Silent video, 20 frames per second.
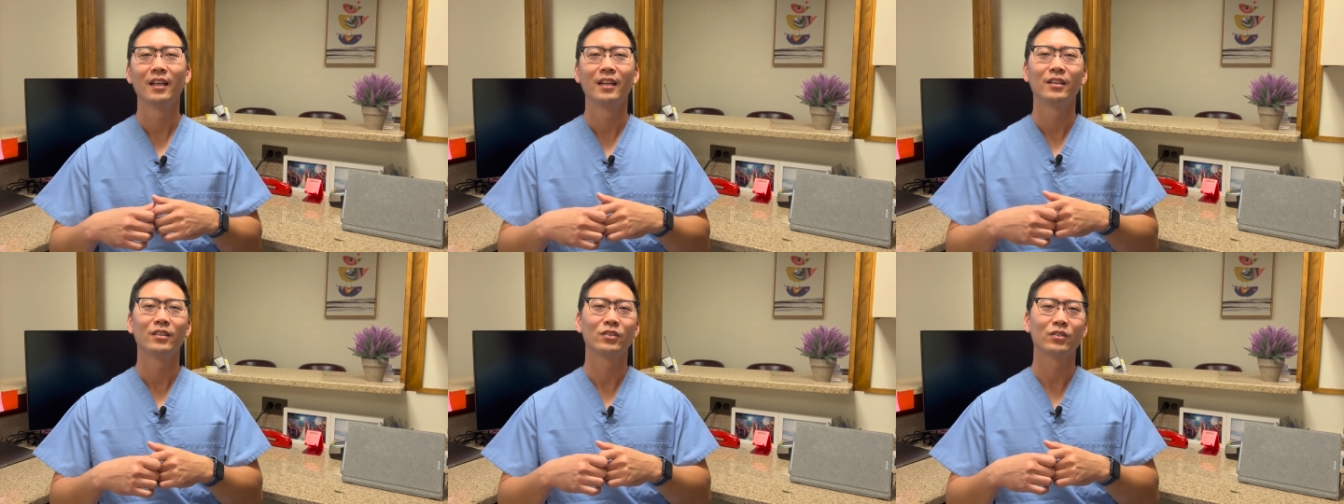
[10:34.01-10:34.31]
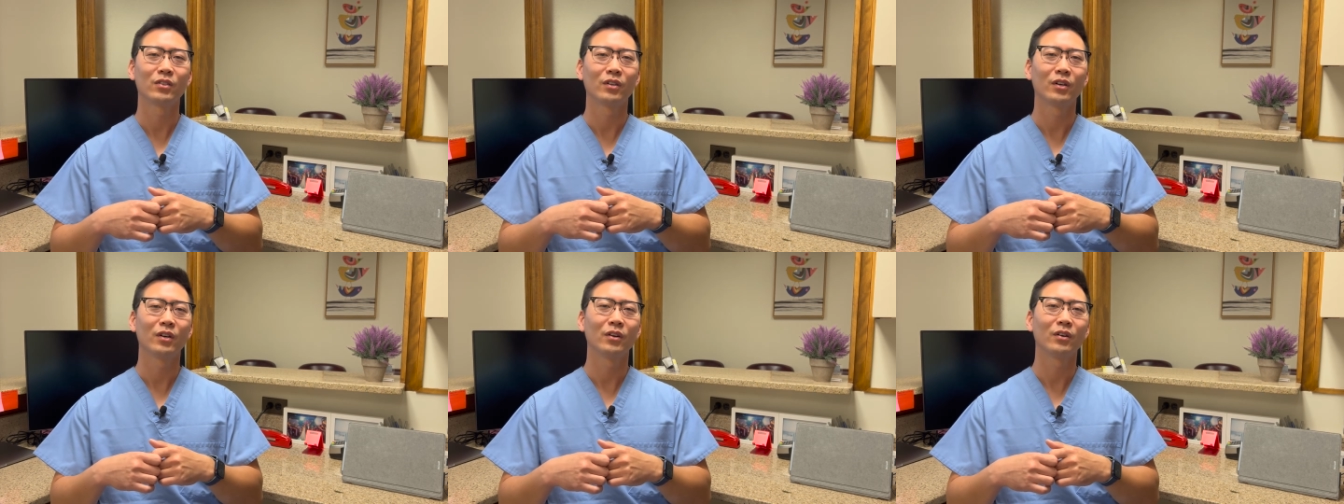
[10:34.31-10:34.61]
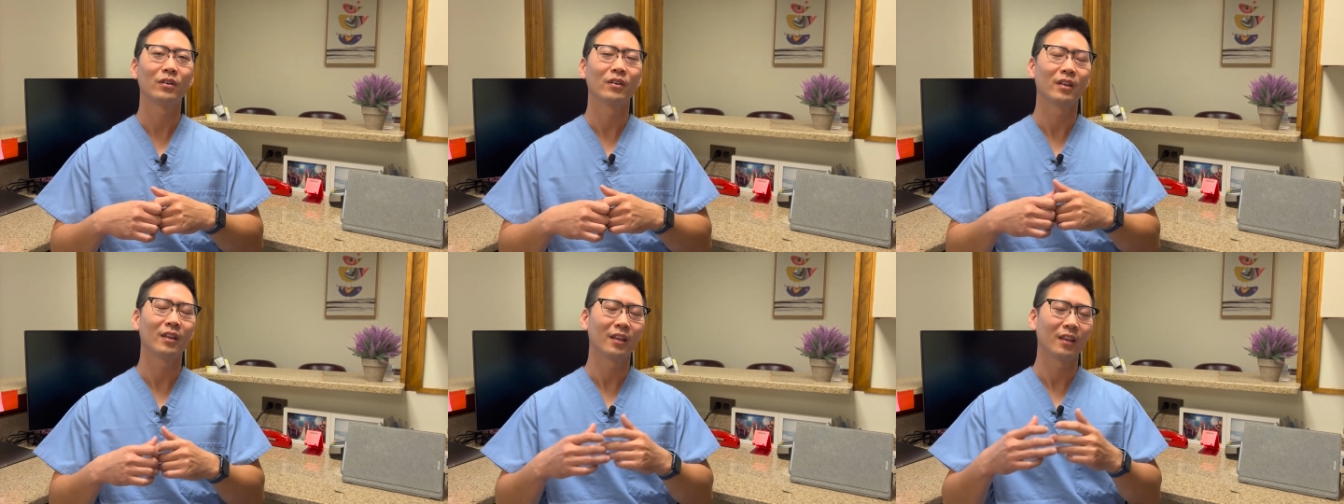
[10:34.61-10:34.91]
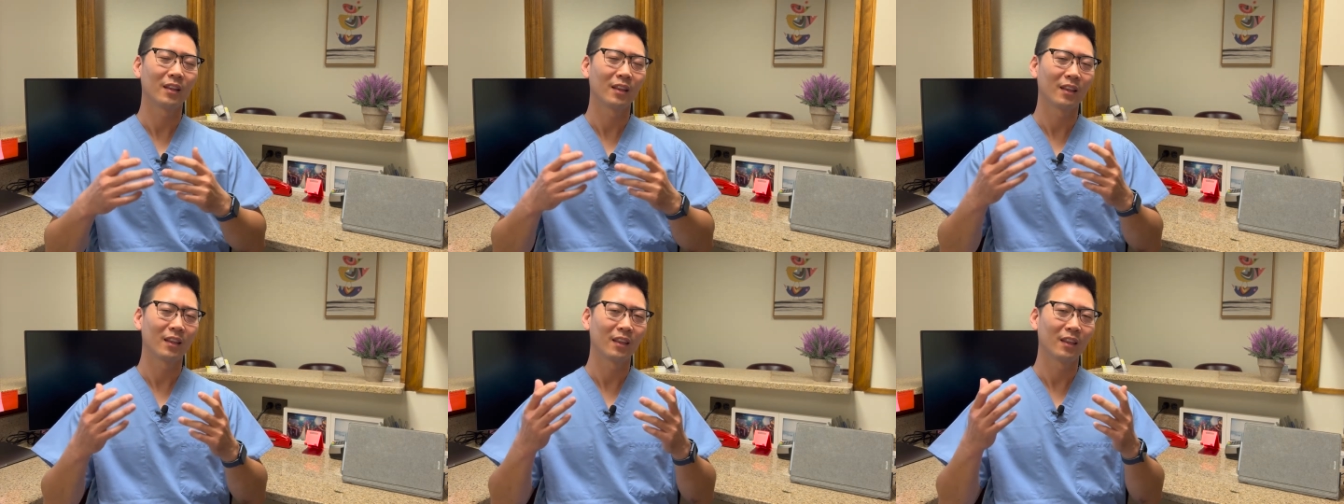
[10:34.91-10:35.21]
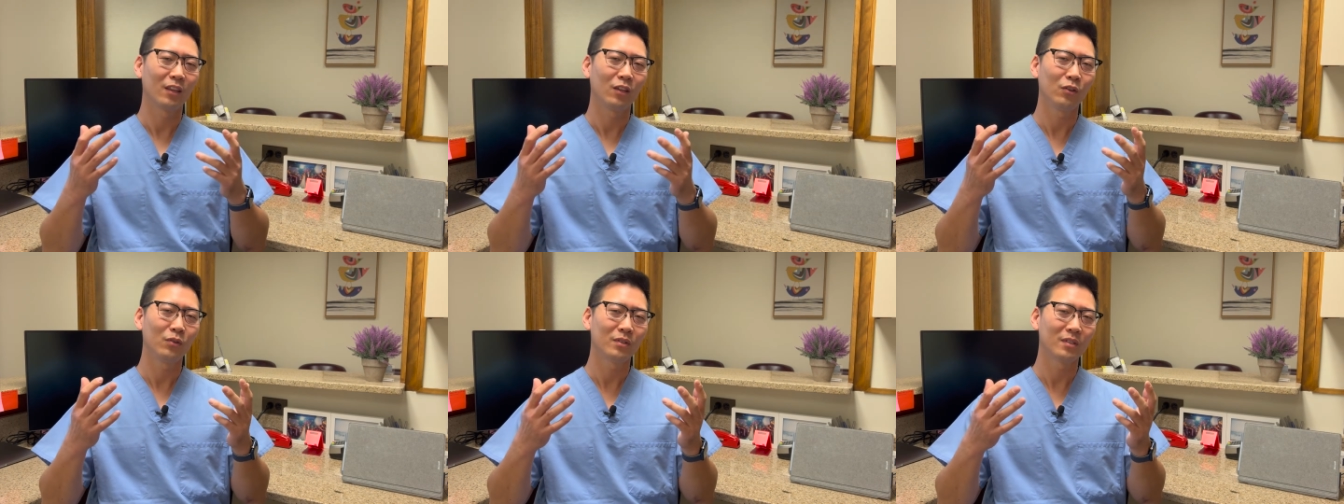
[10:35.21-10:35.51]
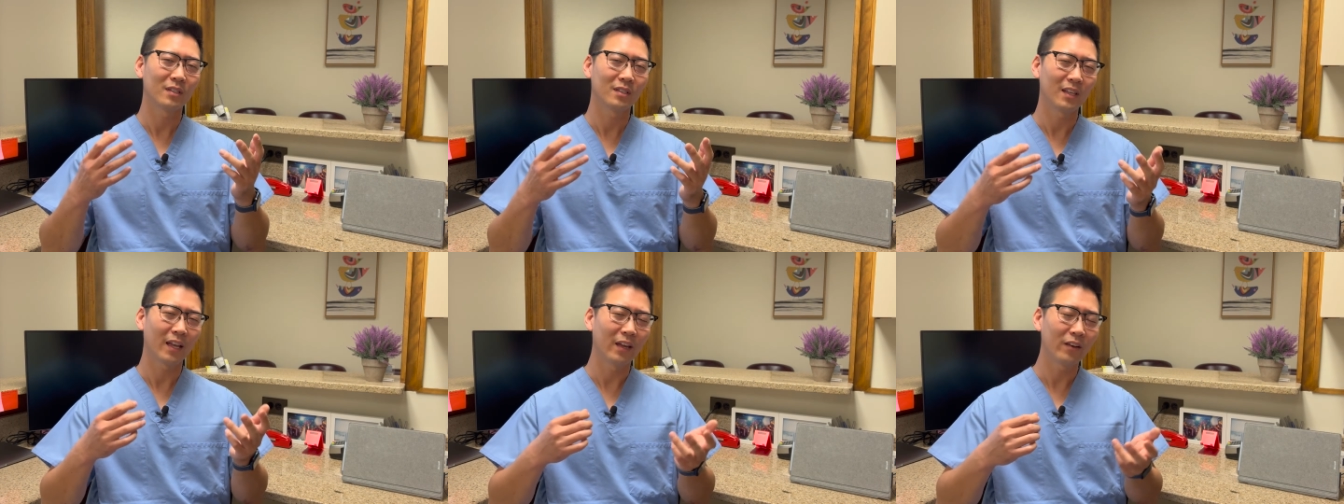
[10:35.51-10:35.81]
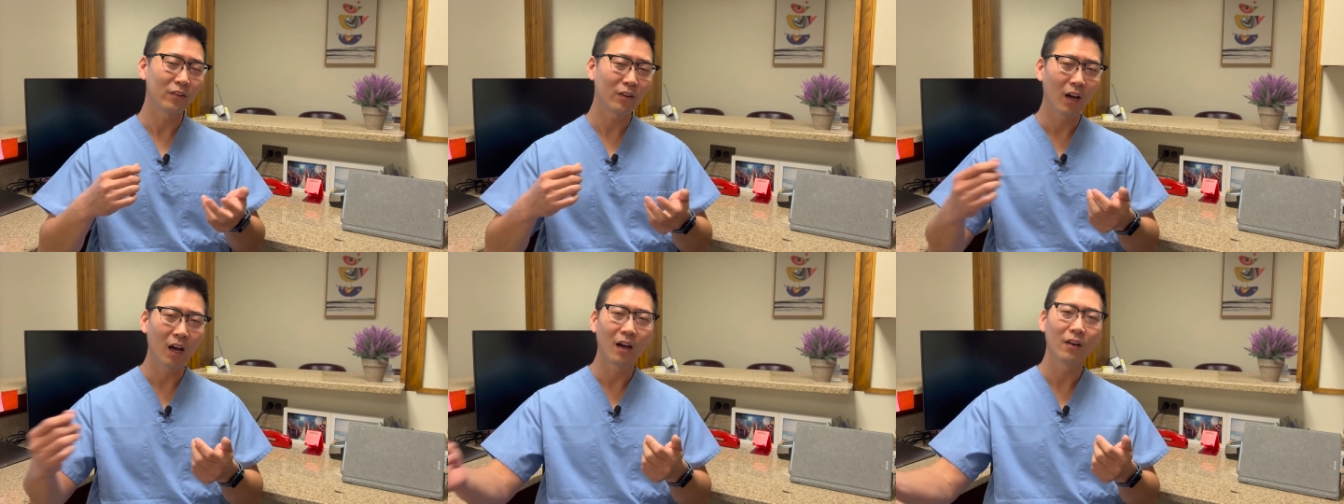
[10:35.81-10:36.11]
So you
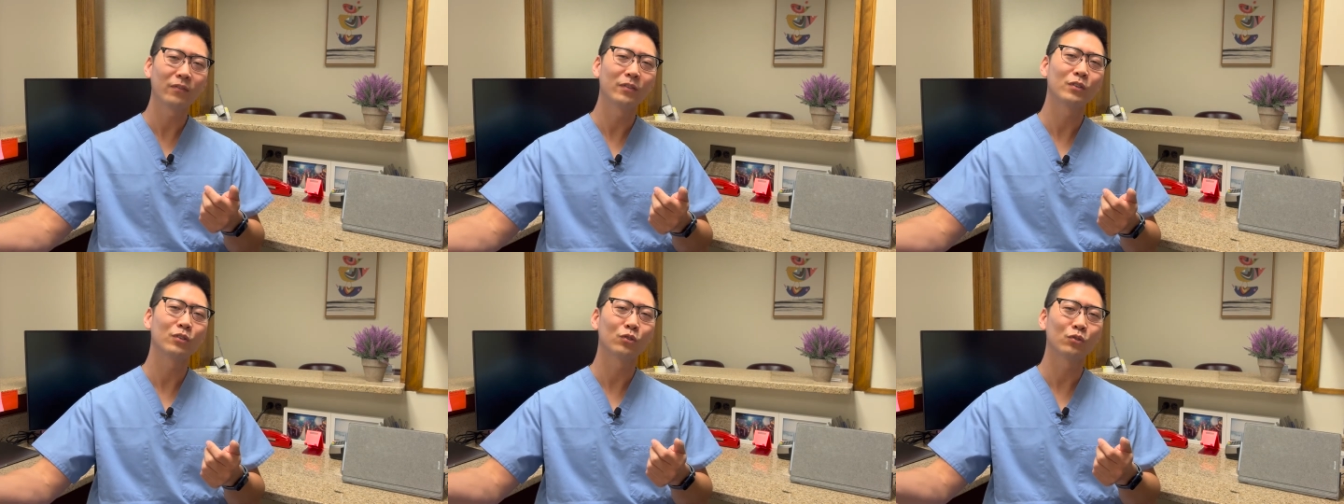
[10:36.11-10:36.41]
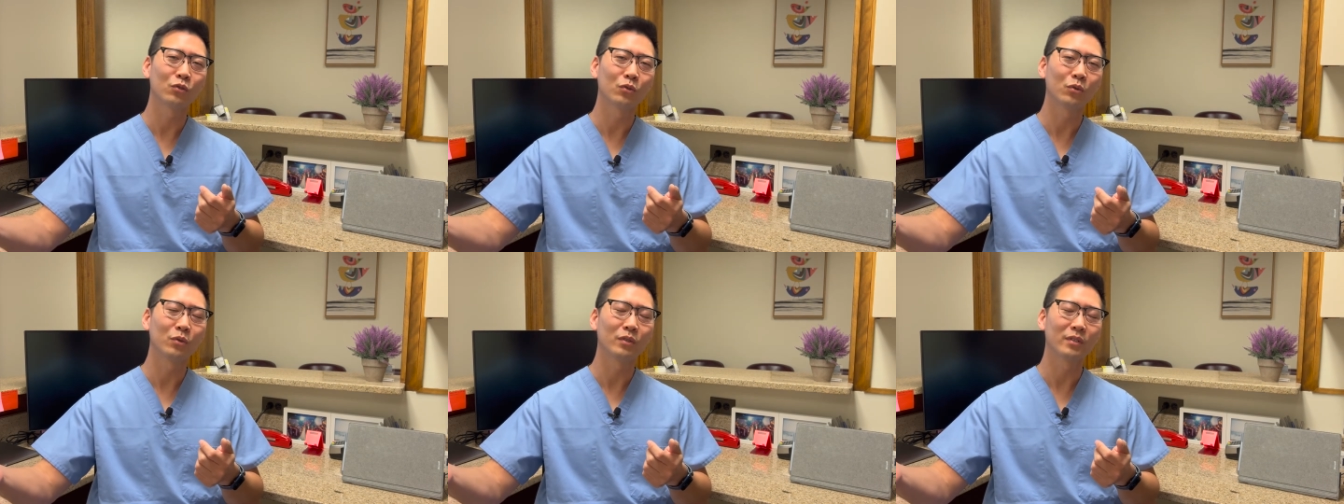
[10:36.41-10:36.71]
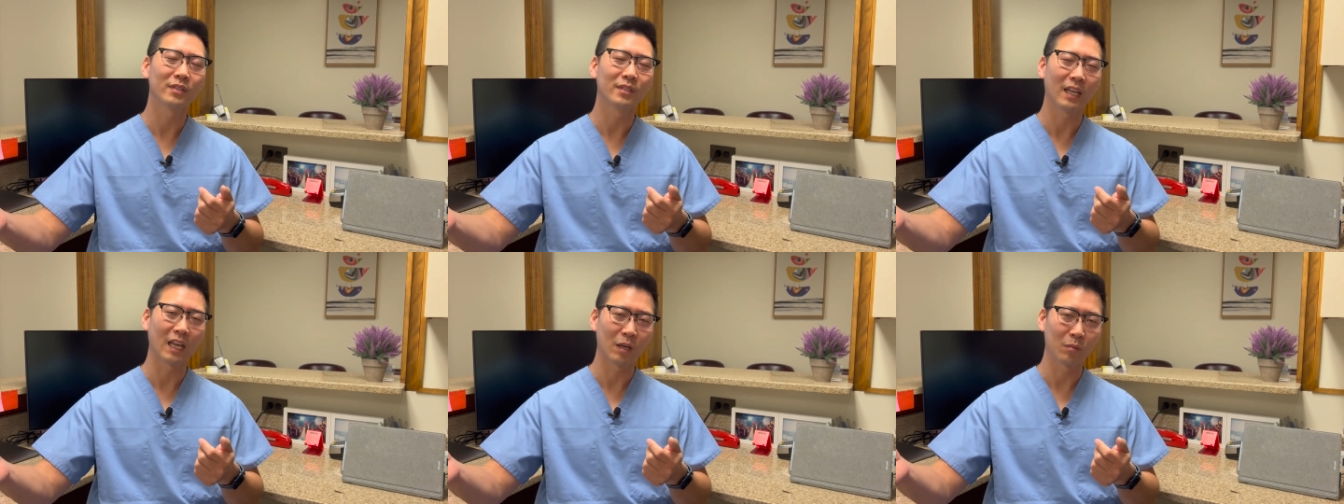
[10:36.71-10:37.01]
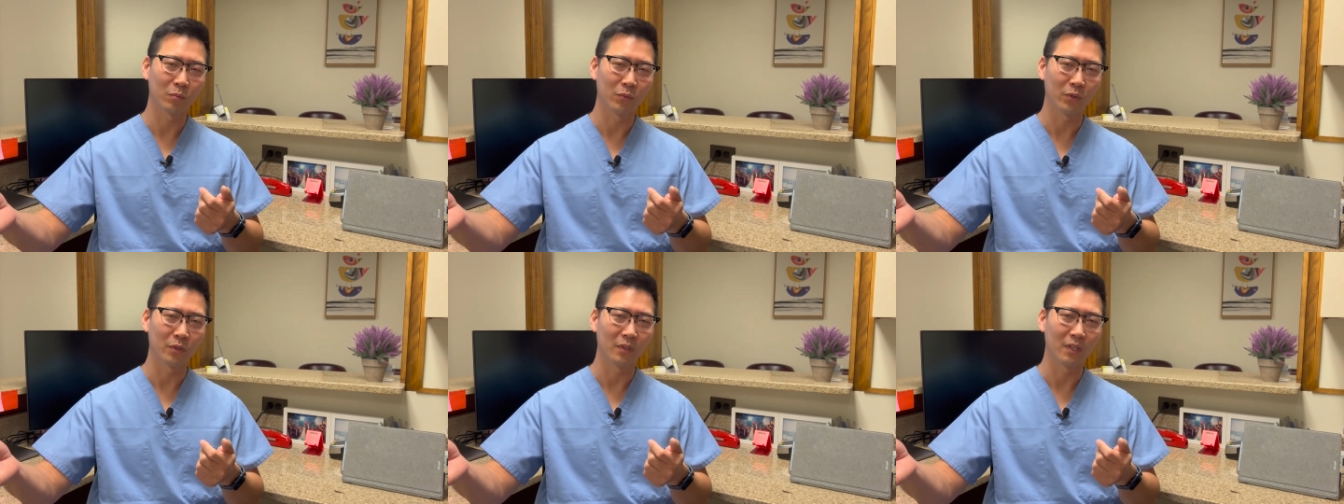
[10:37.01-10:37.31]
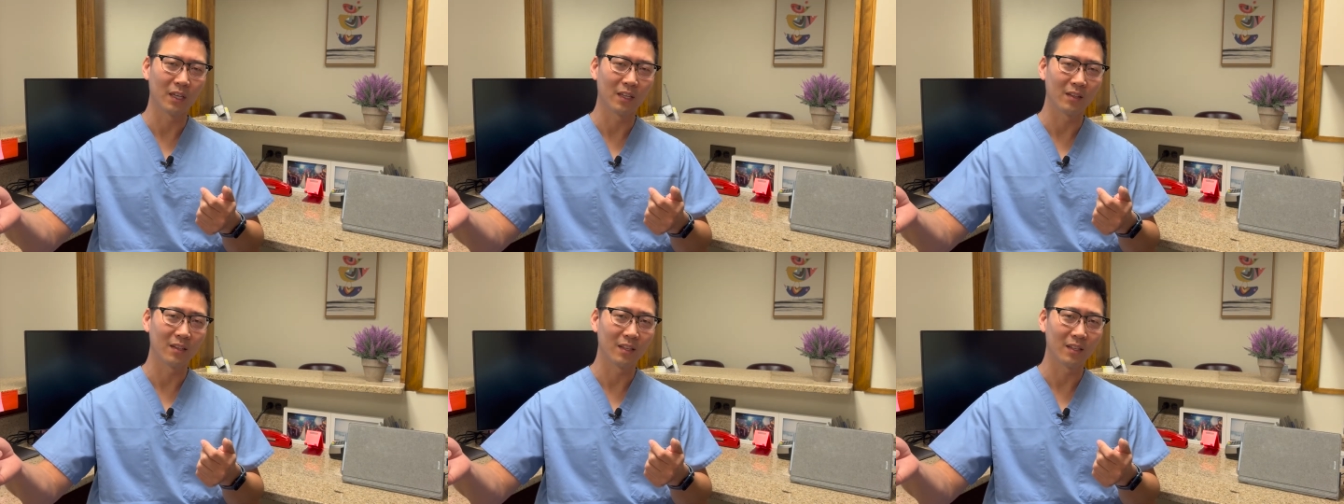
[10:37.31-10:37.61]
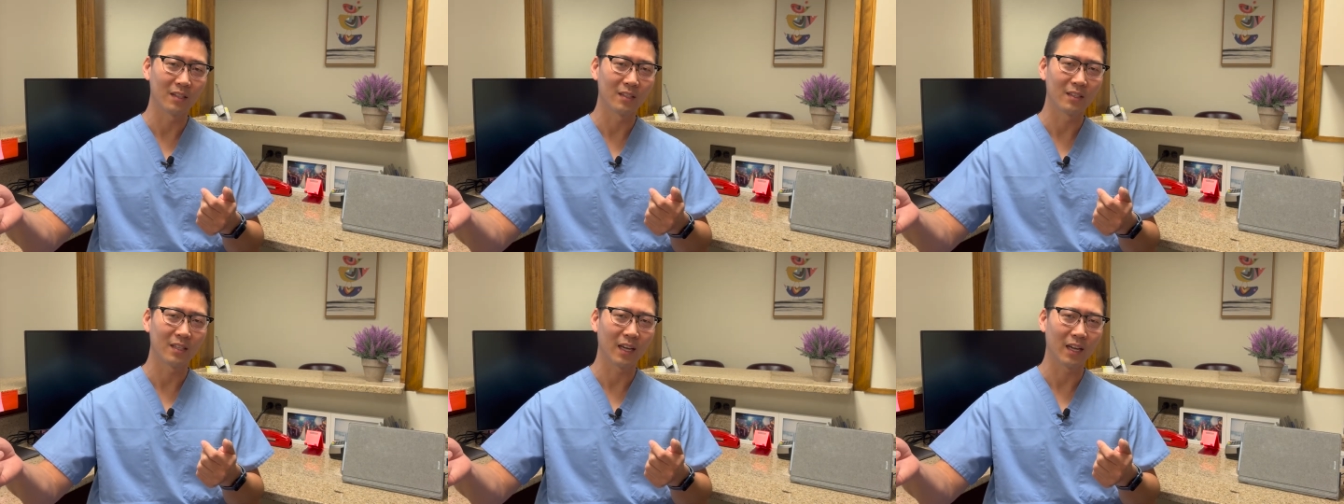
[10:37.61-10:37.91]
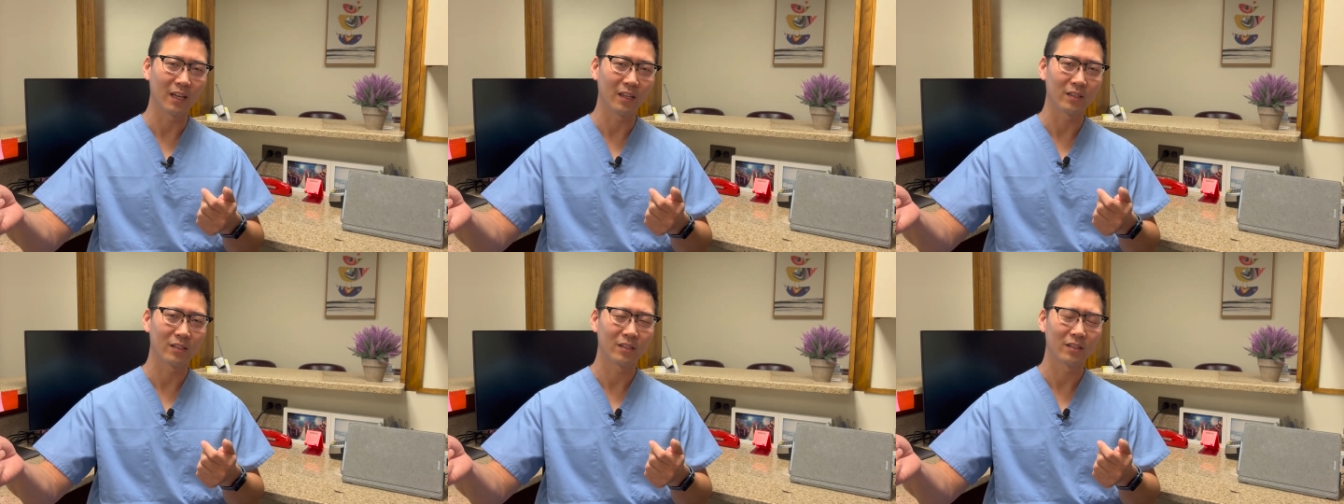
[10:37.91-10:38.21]
send off a stool sample in this
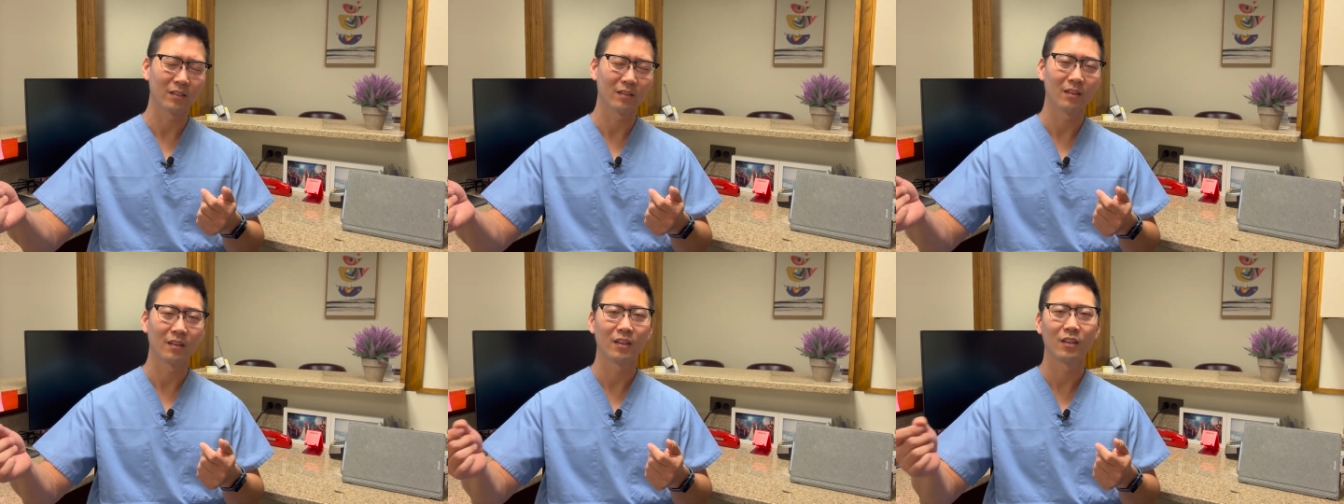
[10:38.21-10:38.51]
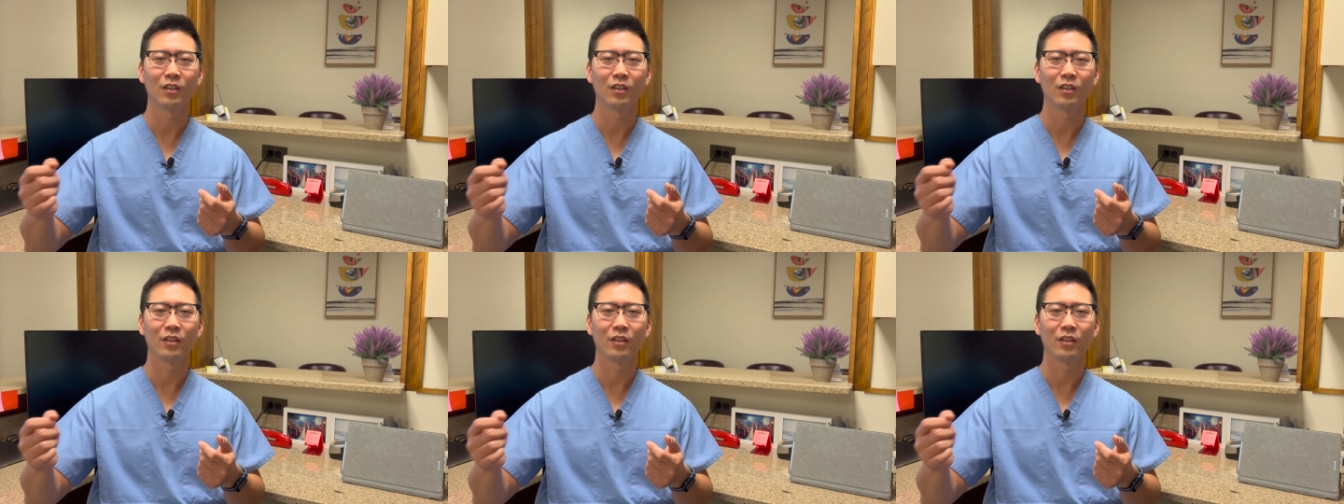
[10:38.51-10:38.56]
test.